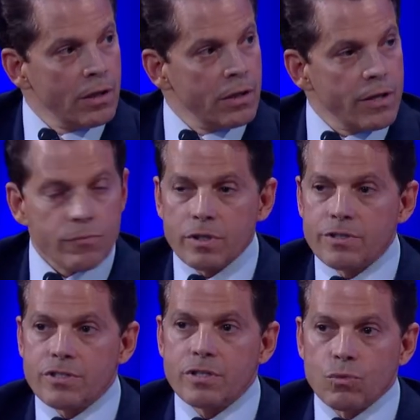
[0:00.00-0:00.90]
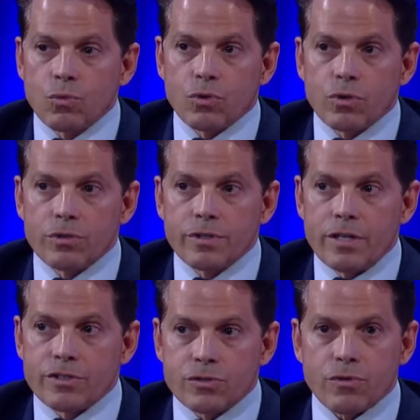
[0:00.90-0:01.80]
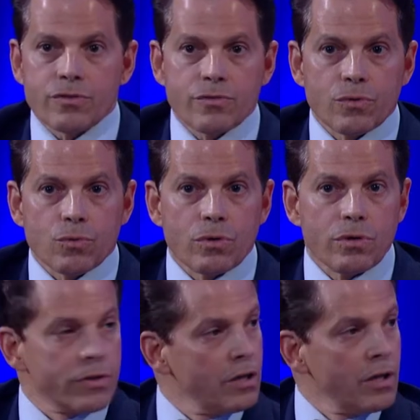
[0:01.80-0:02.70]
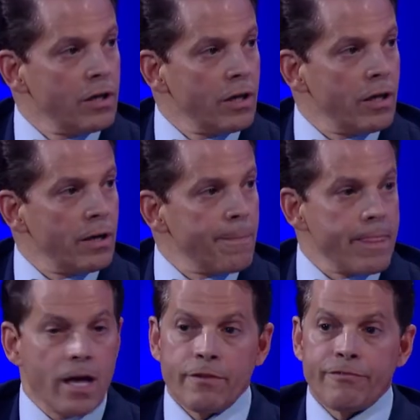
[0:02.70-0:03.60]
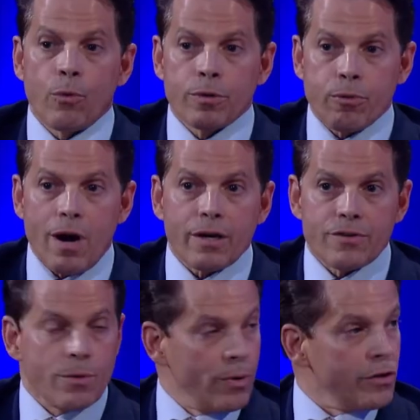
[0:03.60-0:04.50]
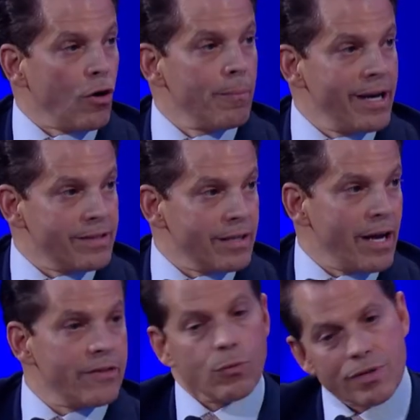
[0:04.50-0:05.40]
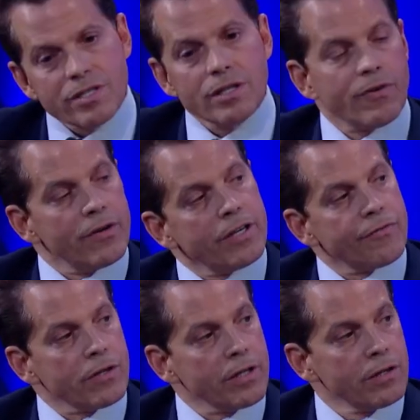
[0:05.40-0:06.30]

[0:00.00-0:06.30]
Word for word: uh, that really see the world and the structure of the world uh, and the forward progress that we can all make together would see it very differently. Uh,